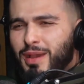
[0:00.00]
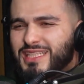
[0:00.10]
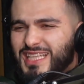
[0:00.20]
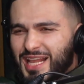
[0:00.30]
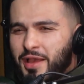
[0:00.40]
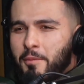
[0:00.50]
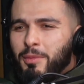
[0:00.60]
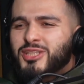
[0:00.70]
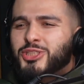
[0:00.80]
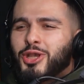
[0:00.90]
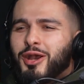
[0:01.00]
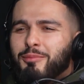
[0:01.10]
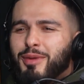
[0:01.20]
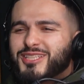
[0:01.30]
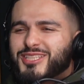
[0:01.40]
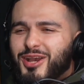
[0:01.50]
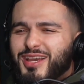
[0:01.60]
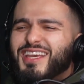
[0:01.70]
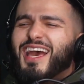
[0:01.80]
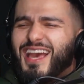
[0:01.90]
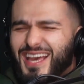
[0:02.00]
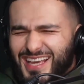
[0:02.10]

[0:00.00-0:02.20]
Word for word: you basically my got your shirt, naval shirt. shirt. Yeah.